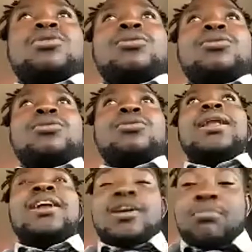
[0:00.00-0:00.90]
and
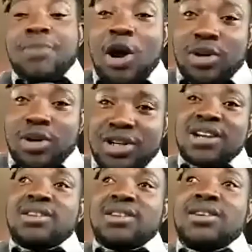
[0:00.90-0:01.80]
also
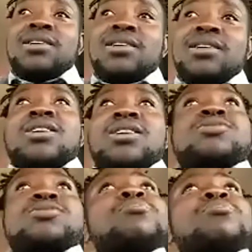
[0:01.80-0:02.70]
learning about the
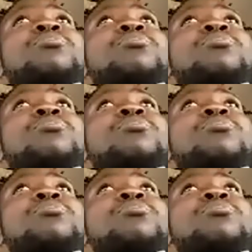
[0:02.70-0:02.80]
data.